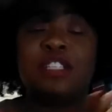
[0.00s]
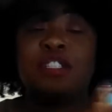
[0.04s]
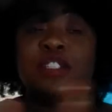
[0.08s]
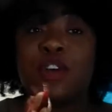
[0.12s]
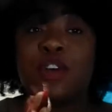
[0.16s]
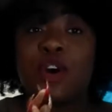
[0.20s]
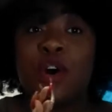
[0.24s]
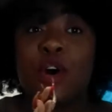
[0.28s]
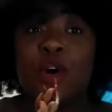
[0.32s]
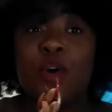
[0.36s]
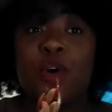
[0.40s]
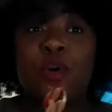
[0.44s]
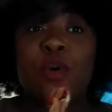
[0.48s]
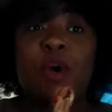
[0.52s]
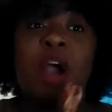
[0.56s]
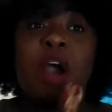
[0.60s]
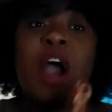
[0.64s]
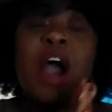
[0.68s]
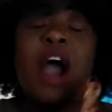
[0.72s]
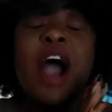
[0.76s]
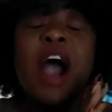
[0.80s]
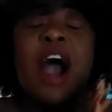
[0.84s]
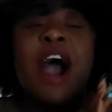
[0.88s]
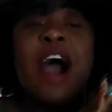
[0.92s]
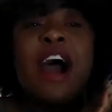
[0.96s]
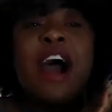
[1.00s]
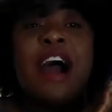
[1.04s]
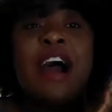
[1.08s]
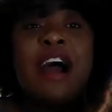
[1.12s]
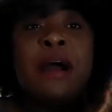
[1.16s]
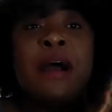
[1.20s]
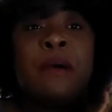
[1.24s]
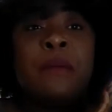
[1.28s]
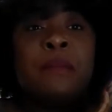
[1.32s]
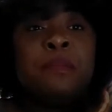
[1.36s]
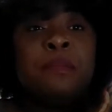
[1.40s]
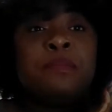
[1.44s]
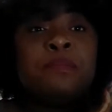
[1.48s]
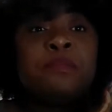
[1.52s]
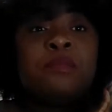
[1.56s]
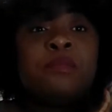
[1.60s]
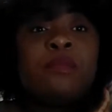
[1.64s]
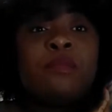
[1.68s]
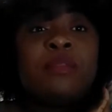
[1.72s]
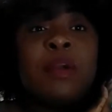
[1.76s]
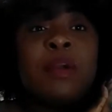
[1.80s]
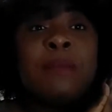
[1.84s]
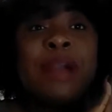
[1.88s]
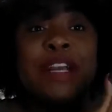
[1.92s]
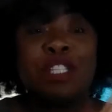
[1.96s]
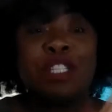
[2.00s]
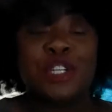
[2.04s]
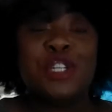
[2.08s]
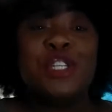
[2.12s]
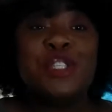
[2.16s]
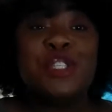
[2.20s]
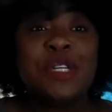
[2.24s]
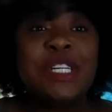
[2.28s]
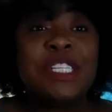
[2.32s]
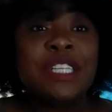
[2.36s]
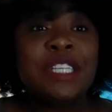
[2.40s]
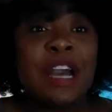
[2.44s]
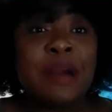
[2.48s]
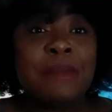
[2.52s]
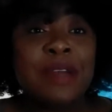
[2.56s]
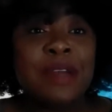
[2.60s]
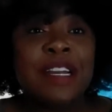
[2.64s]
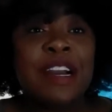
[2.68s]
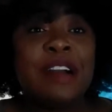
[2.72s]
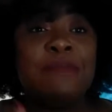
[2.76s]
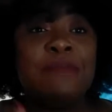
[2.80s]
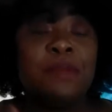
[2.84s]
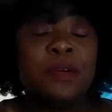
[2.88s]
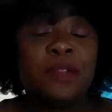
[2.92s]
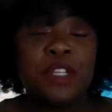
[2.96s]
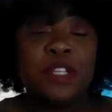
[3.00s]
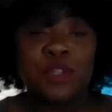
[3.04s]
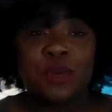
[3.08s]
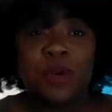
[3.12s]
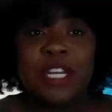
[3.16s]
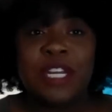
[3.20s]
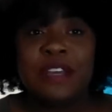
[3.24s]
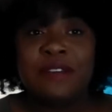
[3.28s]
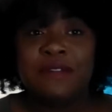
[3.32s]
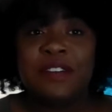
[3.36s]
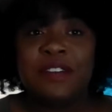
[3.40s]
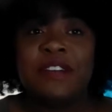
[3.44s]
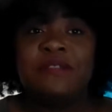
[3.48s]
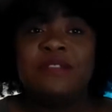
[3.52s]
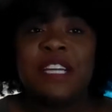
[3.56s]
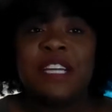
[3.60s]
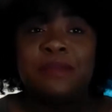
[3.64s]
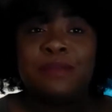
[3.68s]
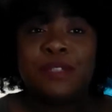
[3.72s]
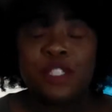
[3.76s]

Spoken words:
So my surgery is coming up on the 25th.